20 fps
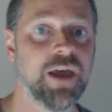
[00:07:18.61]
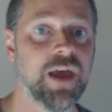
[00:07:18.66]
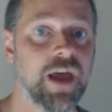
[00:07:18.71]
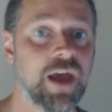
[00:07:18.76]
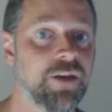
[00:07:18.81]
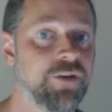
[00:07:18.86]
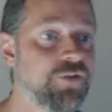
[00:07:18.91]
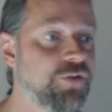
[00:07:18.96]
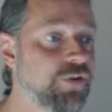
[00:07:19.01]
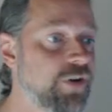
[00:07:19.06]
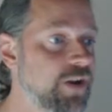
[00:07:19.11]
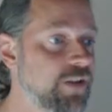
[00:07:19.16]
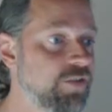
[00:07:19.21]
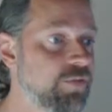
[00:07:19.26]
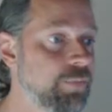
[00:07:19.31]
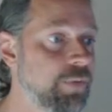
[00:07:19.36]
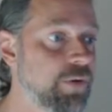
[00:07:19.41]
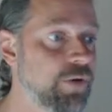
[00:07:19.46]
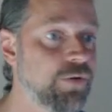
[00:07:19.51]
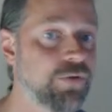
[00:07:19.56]
and
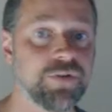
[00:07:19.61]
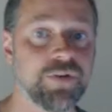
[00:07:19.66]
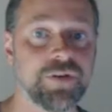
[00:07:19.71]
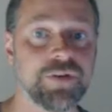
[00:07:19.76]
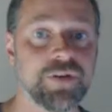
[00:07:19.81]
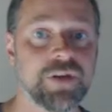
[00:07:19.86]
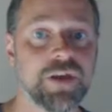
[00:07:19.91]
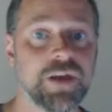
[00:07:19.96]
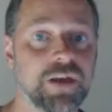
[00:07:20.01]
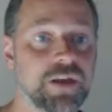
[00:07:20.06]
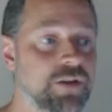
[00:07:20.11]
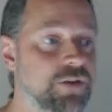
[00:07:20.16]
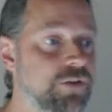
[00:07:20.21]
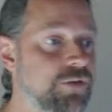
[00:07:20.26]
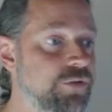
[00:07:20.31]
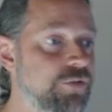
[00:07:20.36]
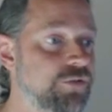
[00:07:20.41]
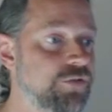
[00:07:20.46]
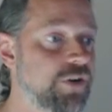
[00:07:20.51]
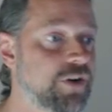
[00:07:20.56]
transpose it
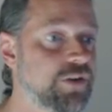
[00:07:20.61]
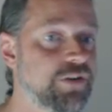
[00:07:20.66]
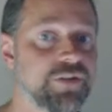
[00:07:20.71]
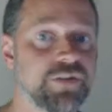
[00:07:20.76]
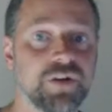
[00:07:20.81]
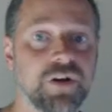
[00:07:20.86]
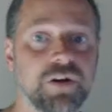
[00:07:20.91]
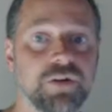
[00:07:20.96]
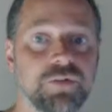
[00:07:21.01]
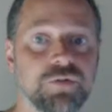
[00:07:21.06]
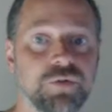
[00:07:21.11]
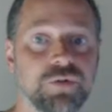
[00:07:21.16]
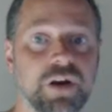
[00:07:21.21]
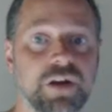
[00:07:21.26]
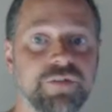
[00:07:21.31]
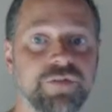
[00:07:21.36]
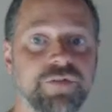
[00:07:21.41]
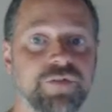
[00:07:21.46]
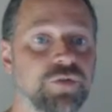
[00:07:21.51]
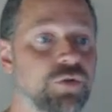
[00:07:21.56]
into structure of
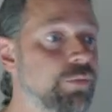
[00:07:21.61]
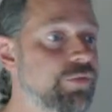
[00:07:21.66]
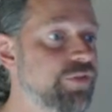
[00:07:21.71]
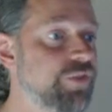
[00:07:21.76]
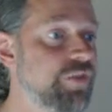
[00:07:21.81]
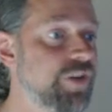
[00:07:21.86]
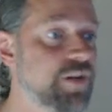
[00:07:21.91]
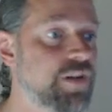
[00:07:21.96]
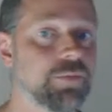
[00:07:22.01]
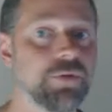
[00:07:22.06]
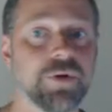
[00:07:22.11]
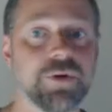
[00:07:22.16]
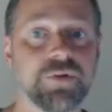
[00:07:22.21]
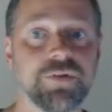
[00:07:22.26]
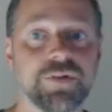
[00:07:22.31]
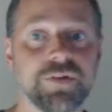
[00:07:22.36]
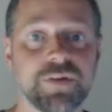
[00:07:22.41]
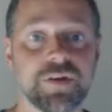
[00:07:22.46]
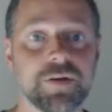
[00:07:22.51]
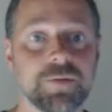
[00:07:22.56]
array form for vector
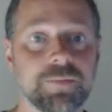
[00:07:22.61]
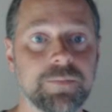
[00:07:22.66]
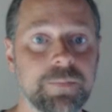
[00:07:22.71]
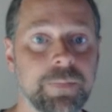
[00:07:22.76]
processing.